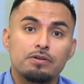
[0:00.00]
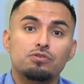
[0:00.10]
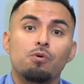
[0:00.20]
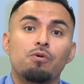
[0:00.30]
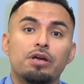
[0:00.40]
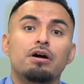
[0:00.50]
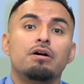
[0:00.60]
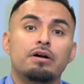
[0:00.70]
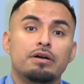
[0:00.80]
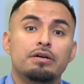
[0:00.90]
So we
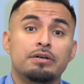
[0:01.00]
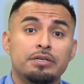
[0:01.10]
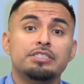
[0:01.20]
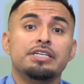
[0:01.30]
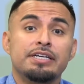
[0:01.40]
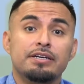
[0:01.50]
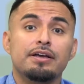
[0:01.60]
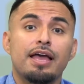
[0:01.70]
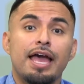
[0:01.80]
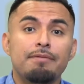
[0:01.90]
are urging
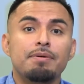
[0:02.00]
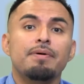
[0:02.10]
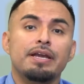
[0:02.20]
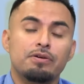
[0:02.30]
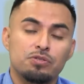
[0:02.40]
everybody